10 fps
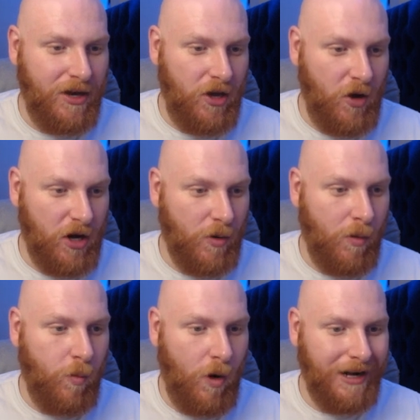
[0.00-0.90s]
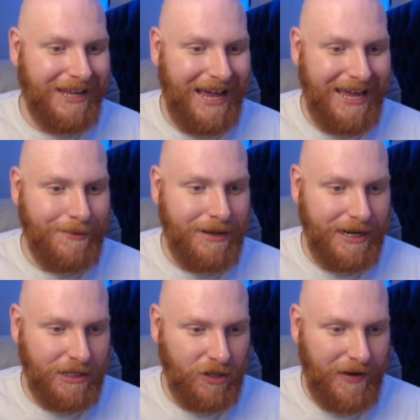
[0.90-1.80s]
who only won 1 game
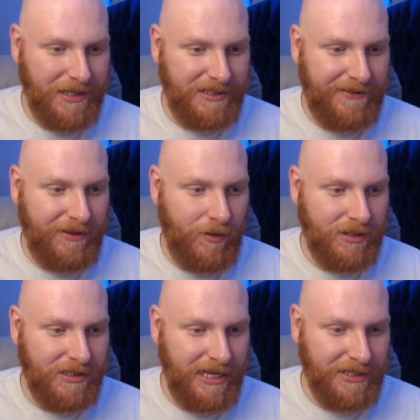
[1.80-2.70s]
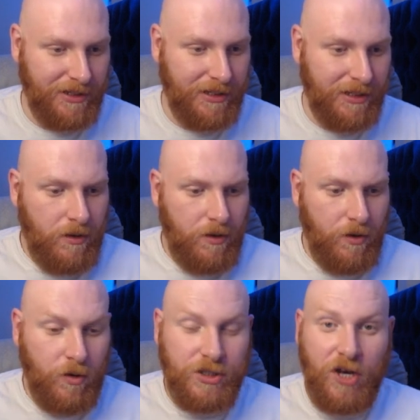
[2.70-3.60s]
in the 2071 season.
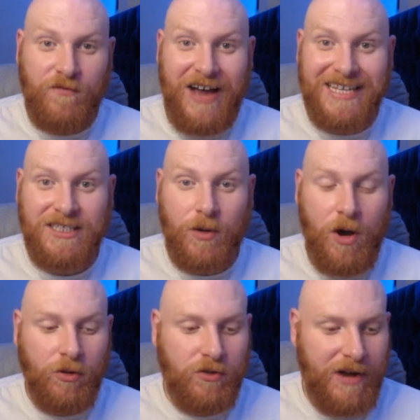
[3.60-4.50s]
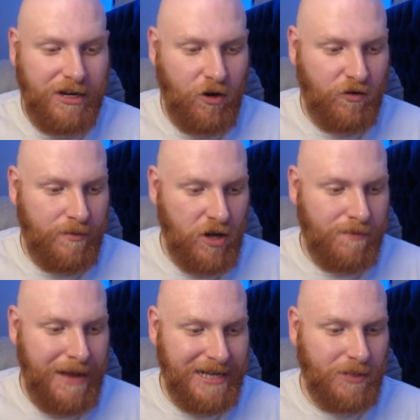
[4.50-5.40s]
Also, Vasco hold the record for
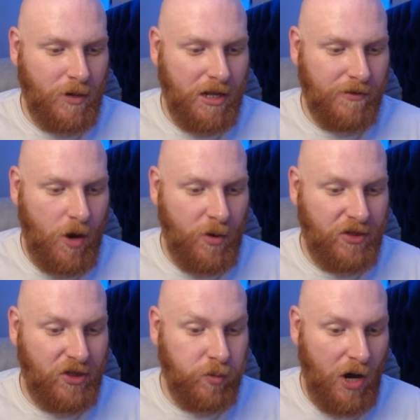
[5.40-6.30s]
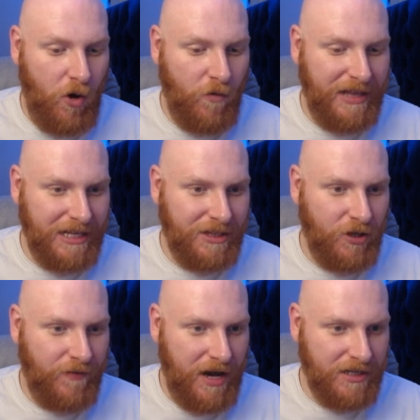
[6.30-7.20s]
most matches won in a row with 12 in that
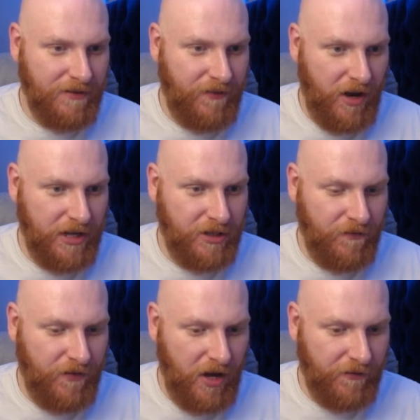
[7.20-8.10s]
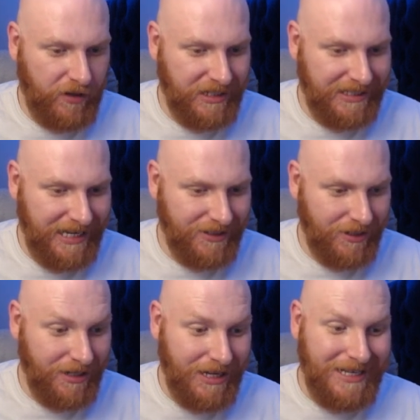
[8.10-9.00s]
2032-33
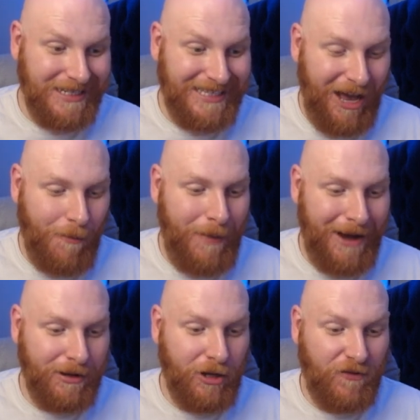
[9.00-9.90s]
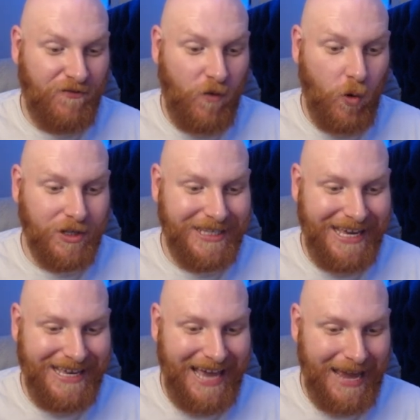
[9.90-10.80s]
season. Sao Paulo lost
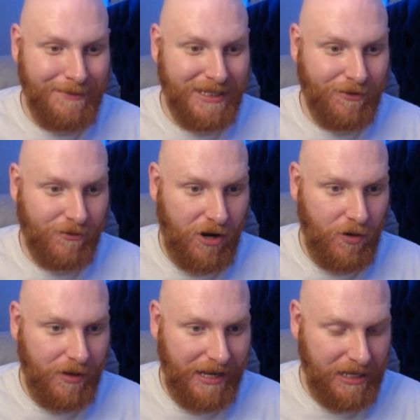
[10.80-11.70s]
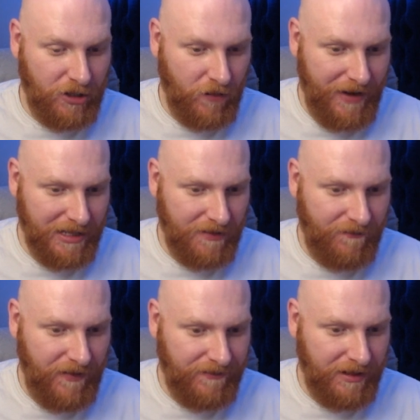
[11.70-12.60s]
14 games in a row in the
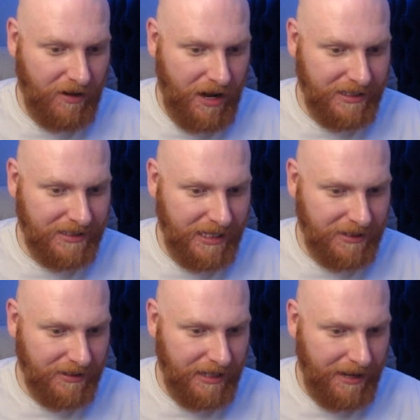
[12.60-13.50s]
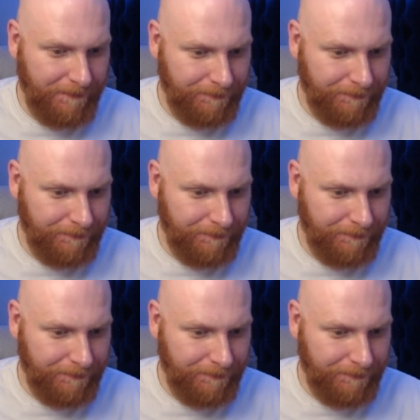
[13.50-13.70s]
2059 season there.